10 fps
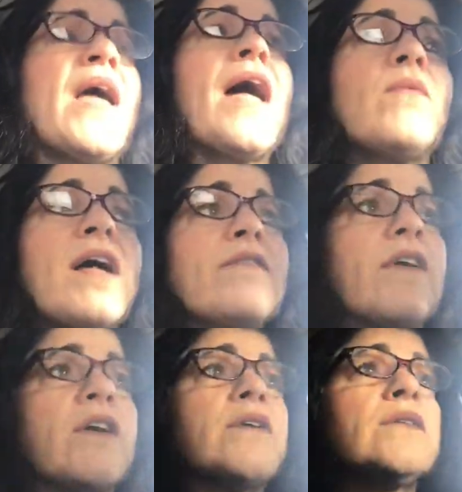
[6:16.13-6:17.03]

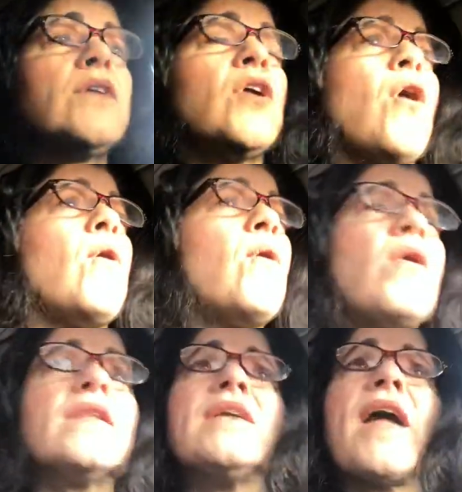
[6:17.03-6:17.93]
However,
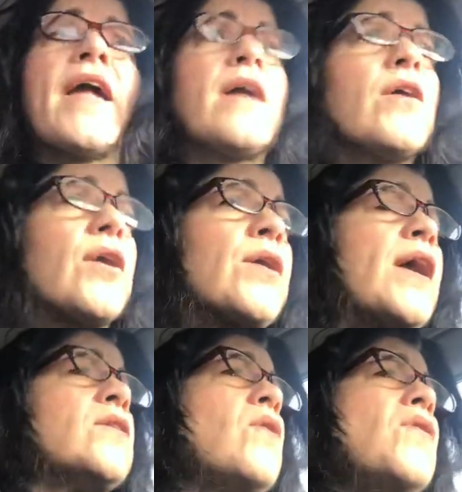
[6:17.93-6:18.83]
all the anger
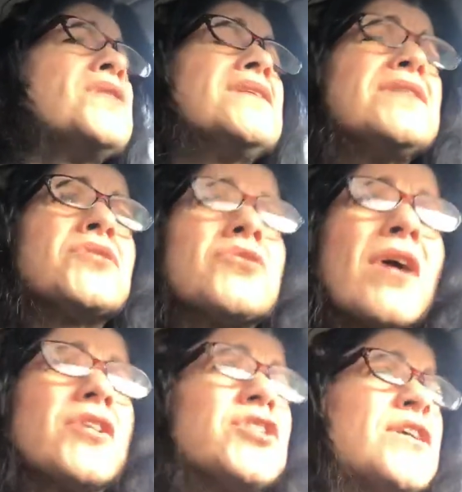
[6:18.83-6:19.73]
and all the
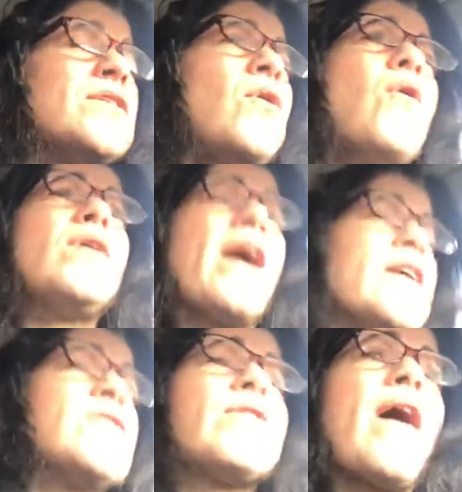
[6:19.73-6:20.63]
destruction, I
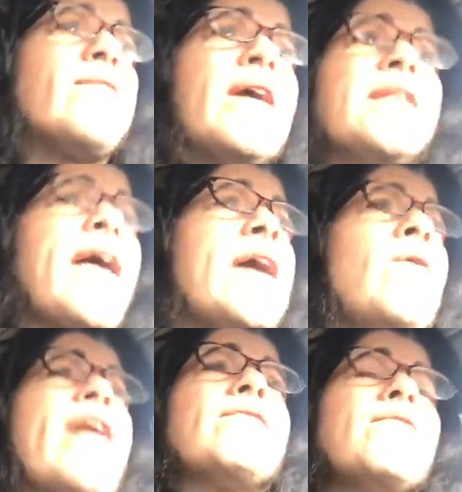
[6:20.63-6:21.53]
could cry right now,
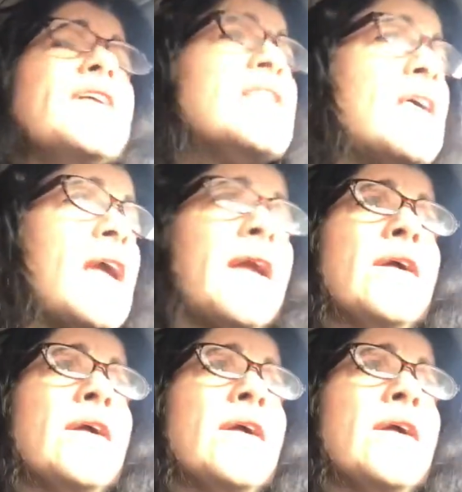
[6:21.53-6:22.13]
everything